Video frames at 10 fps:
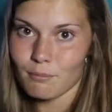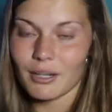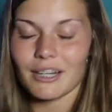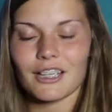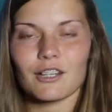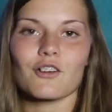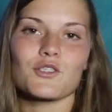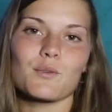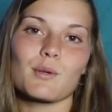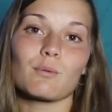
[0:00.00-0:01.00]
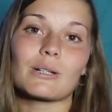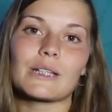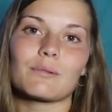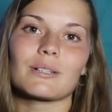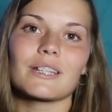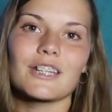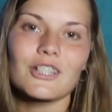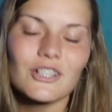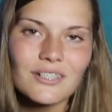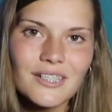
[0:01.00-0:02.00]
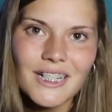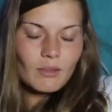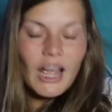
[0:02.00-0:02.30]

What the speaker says: but it can also be really, really good.